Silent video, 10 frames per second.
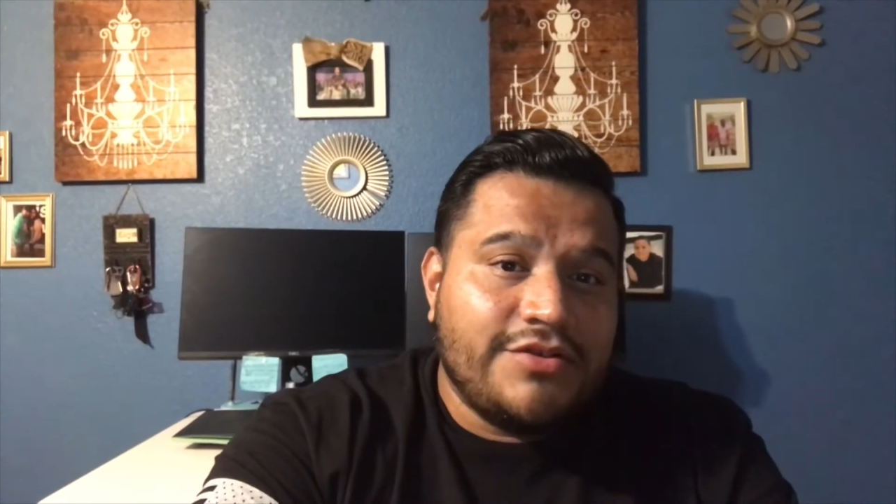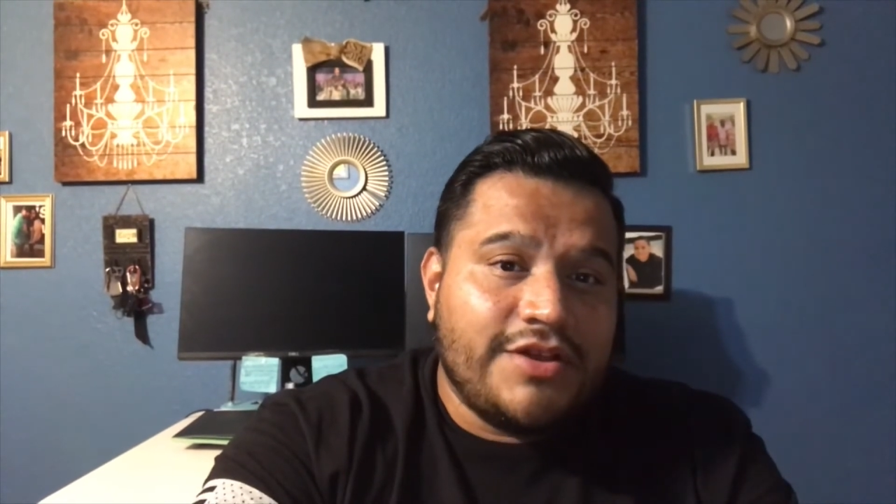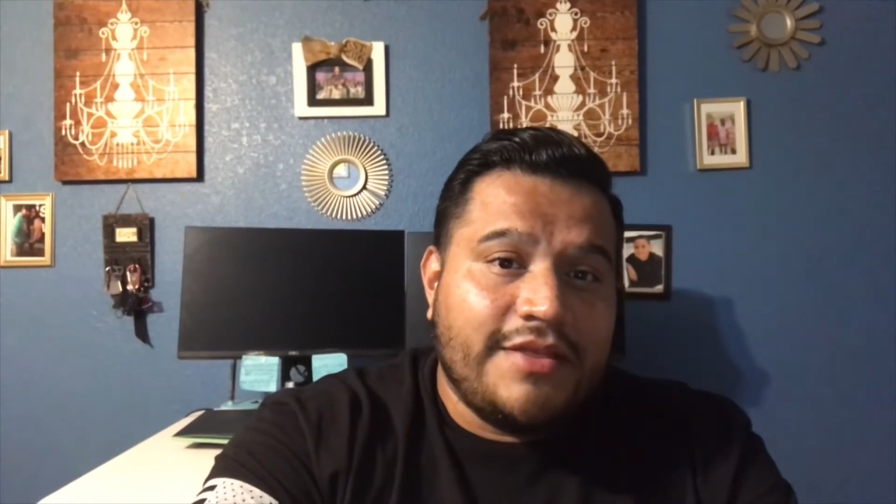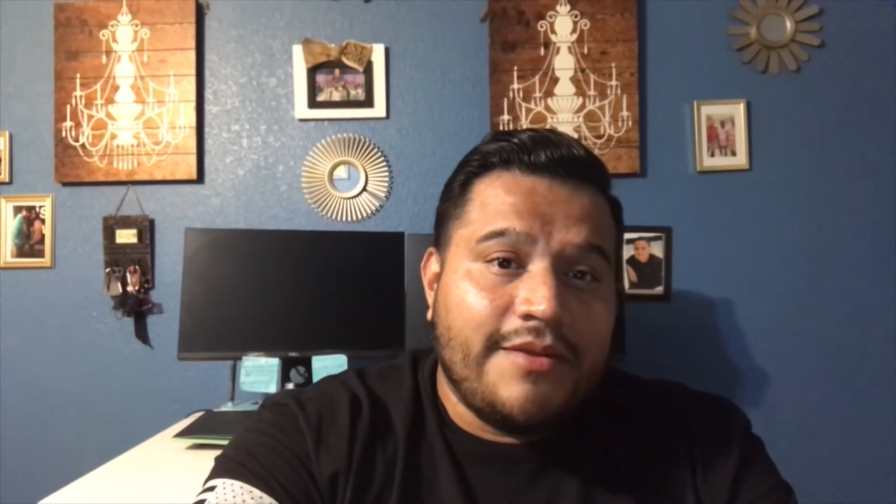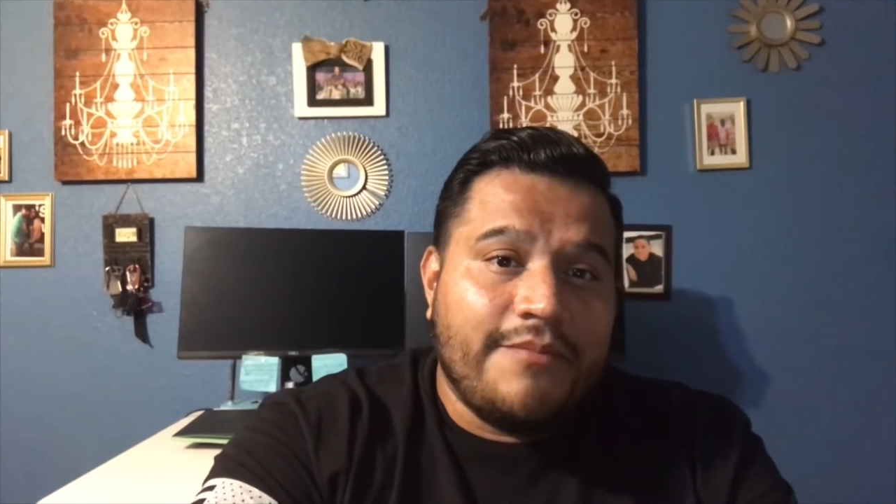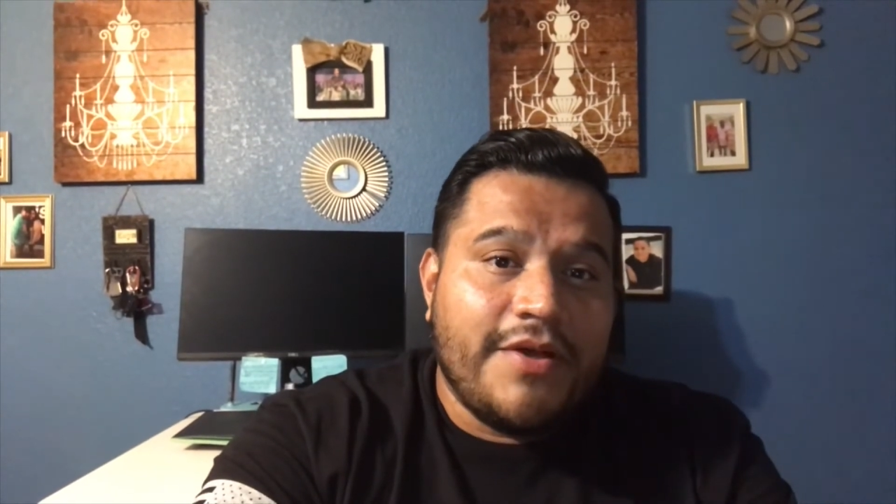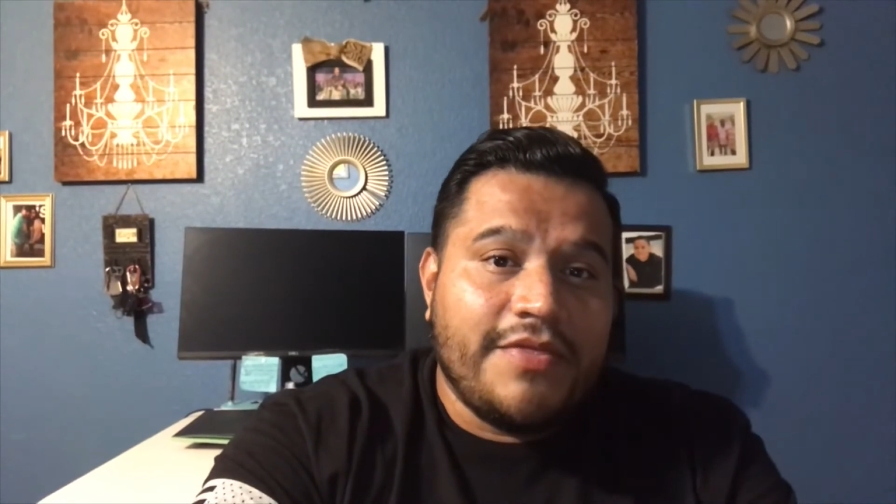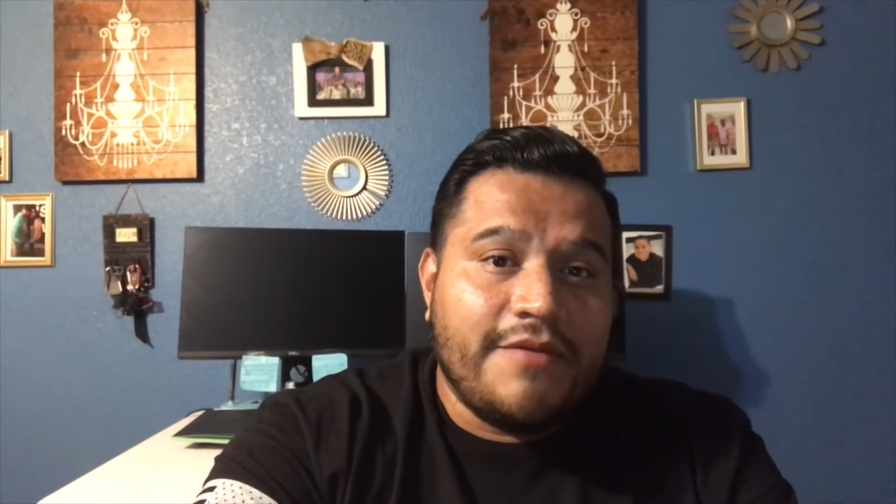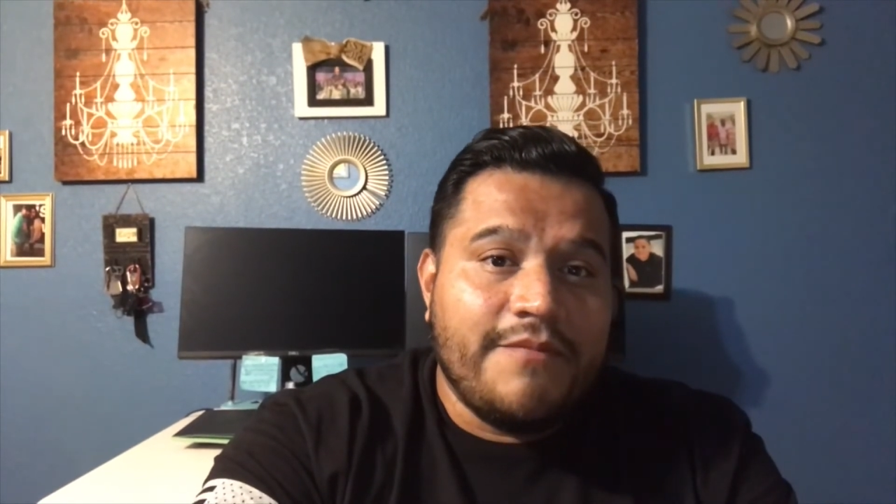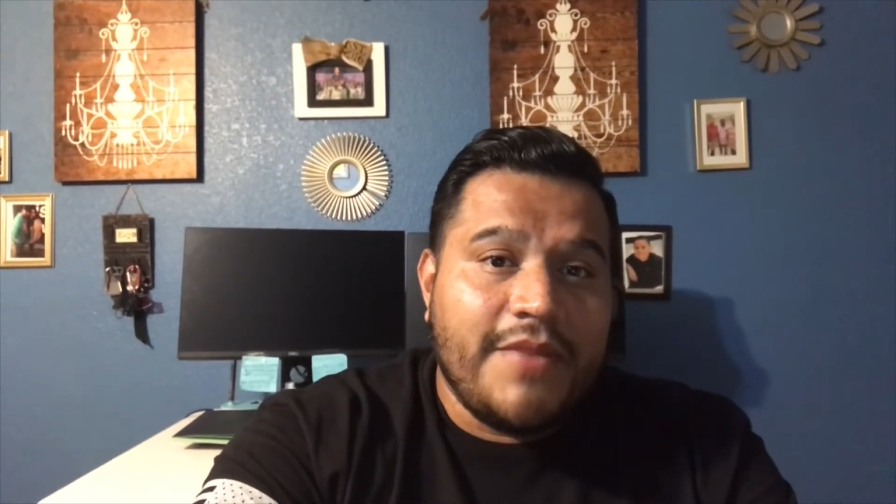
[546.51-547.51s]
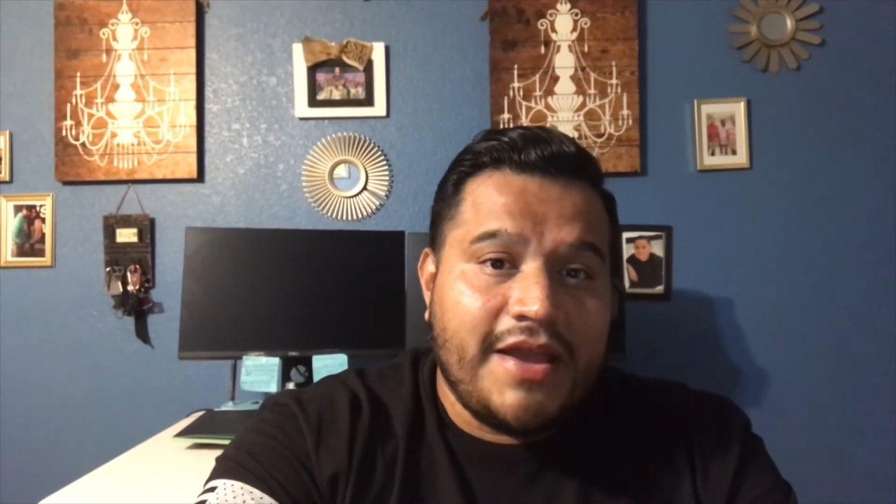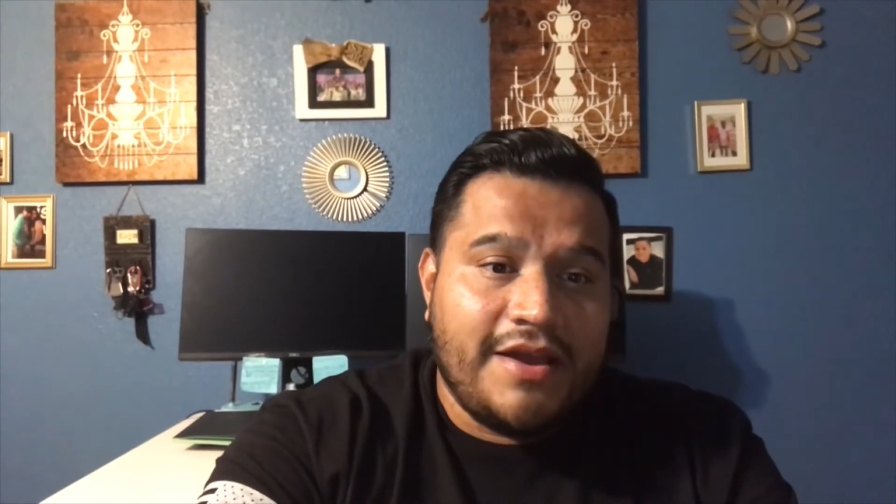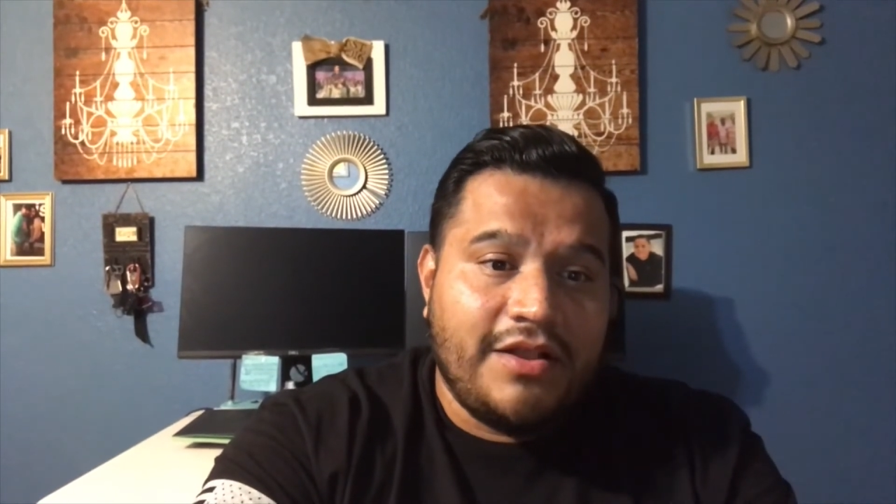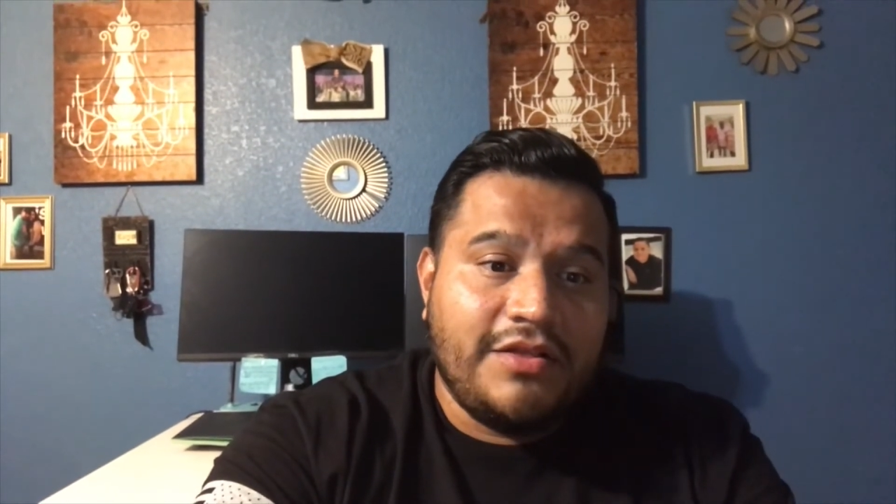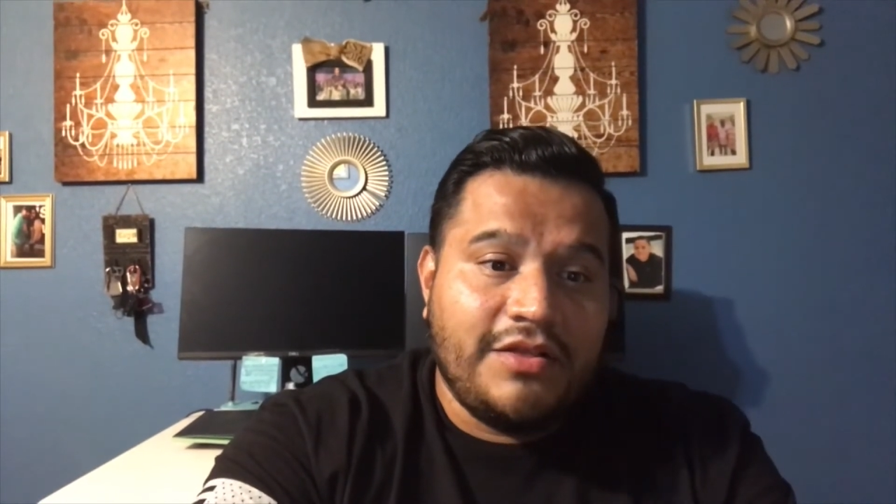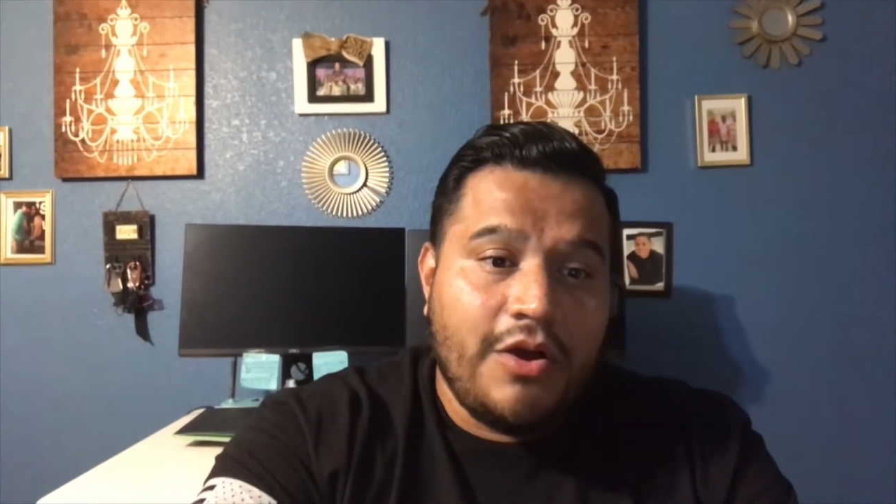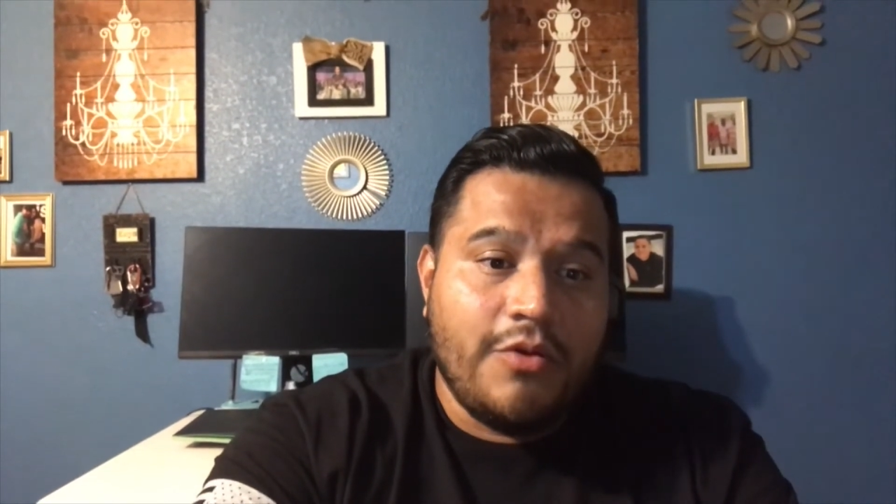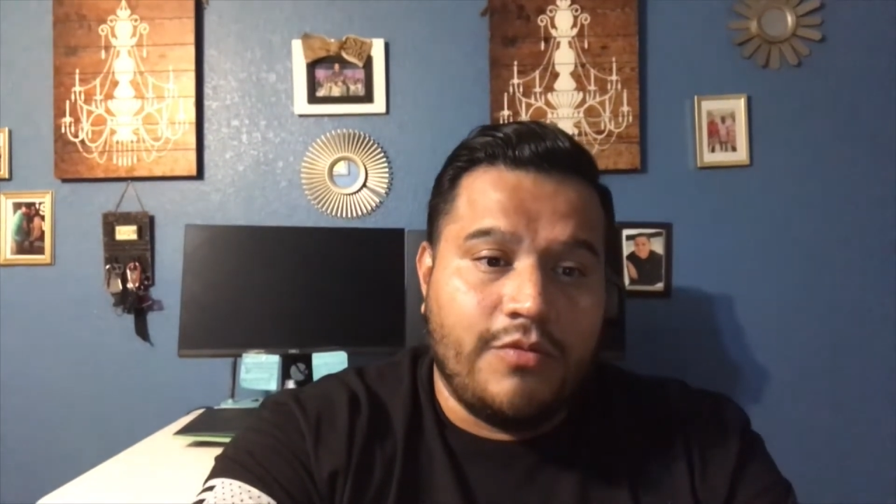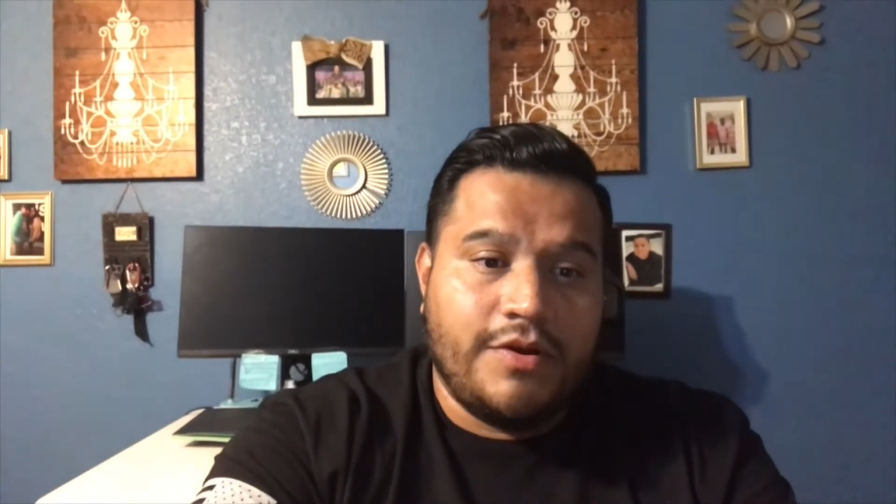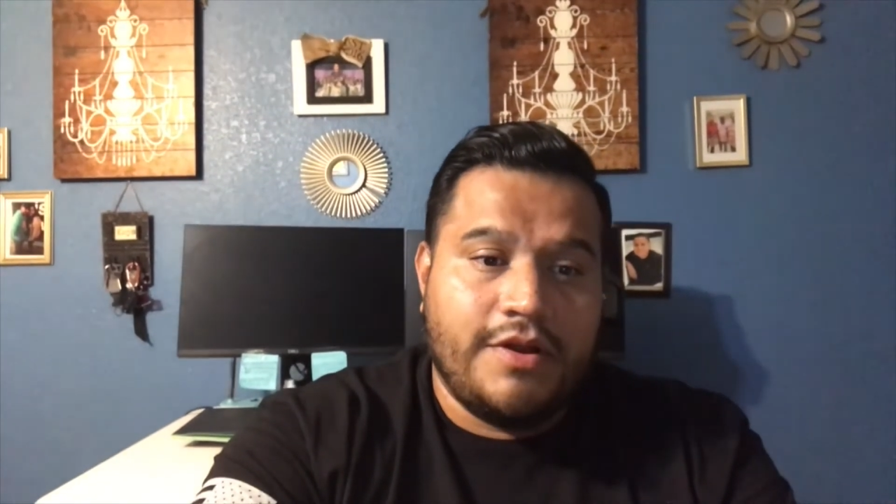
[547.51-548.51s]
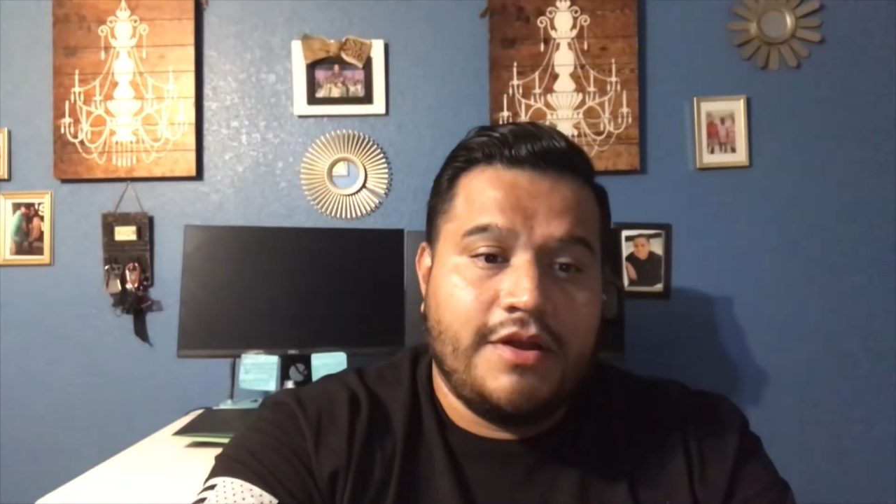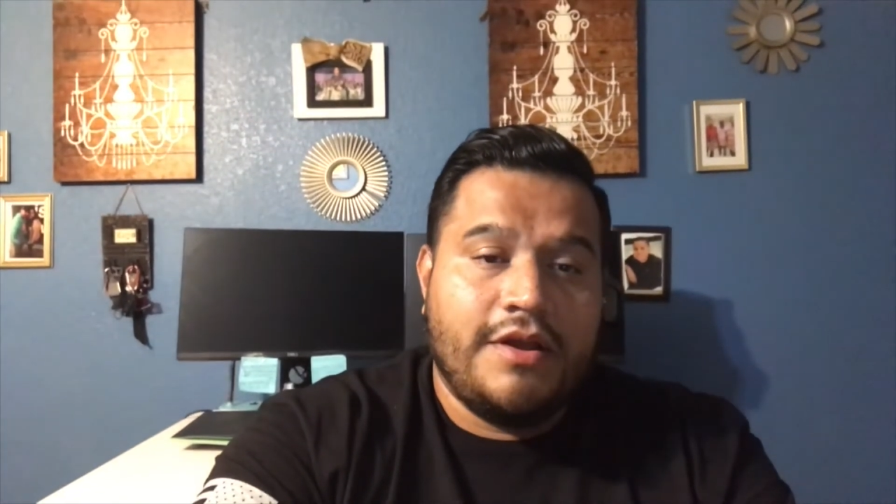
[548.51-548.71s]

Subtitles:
in the month of May alone.